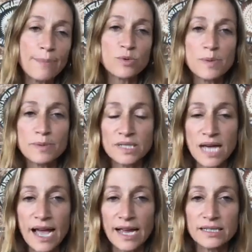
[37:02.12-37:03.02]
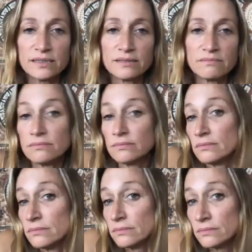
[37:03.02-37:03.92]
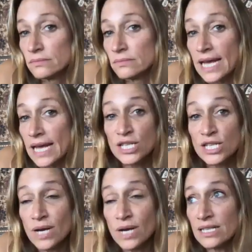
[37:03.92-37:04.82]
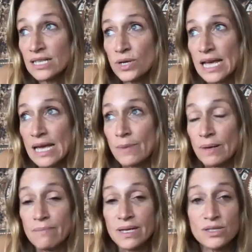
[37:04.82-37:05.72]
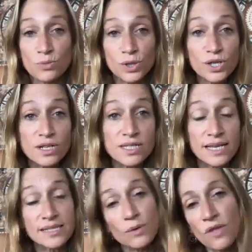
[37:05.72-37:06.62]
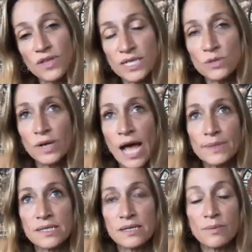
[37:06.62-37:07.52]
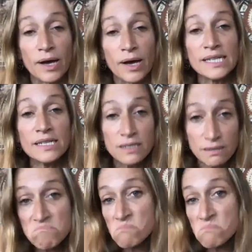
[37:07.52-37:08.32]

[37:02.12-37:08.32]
when people die? And I don't answer him in mince words. I say, well, this is what happens to the body.